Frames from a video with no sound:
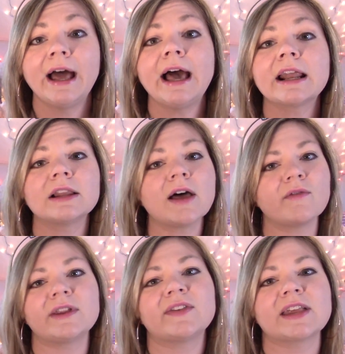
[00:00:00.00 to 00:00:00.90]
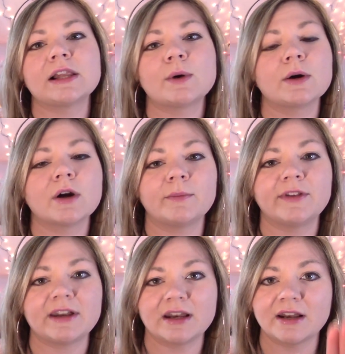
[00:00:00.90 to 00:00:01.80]
And I love that it's Killua who
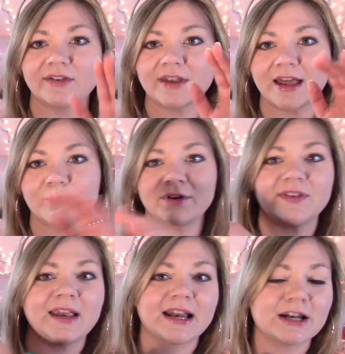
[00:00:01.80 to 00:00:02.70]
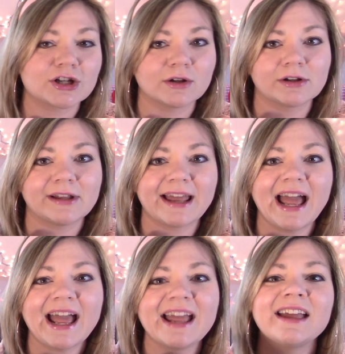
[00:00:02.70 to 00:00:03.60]
comes in and is, like, puts a hand on his shoulder, like,
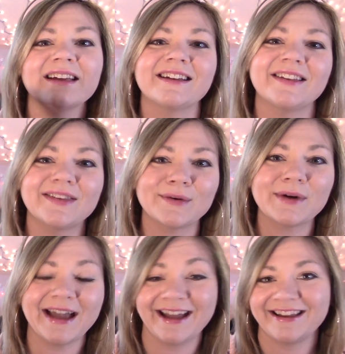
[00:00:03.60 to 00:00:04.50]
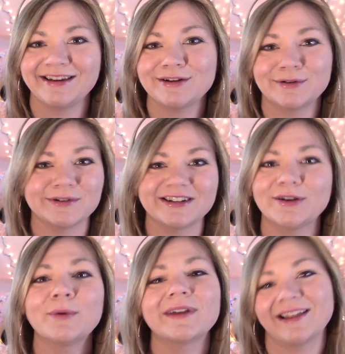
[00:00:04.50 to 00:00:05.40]
hey, it's okay. You
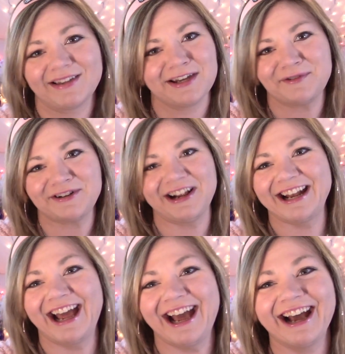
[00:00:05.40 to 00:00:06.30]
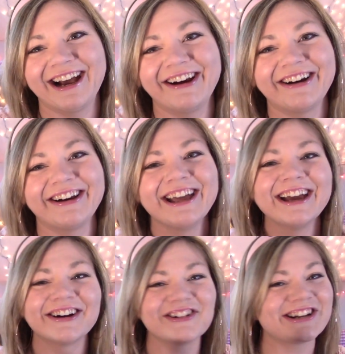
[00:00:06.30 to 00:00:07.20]
don't kill anyone right now.
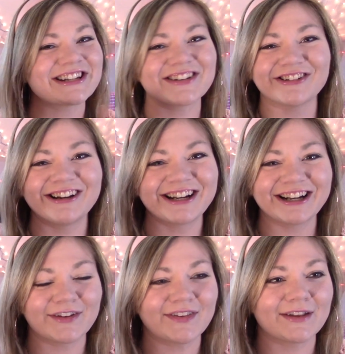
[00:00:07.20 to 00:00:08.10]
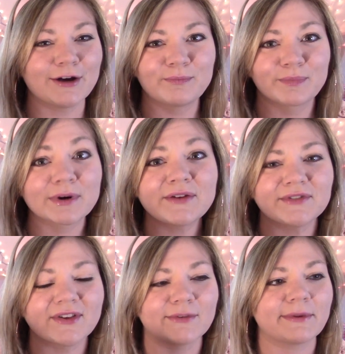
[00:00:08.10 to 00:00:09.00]
We just wanted a
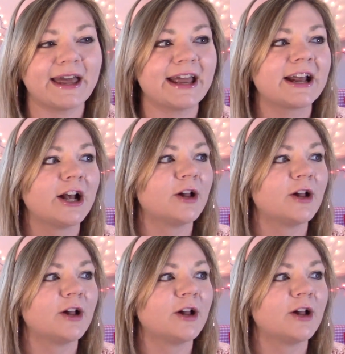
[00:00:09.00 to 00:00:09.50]
brief display.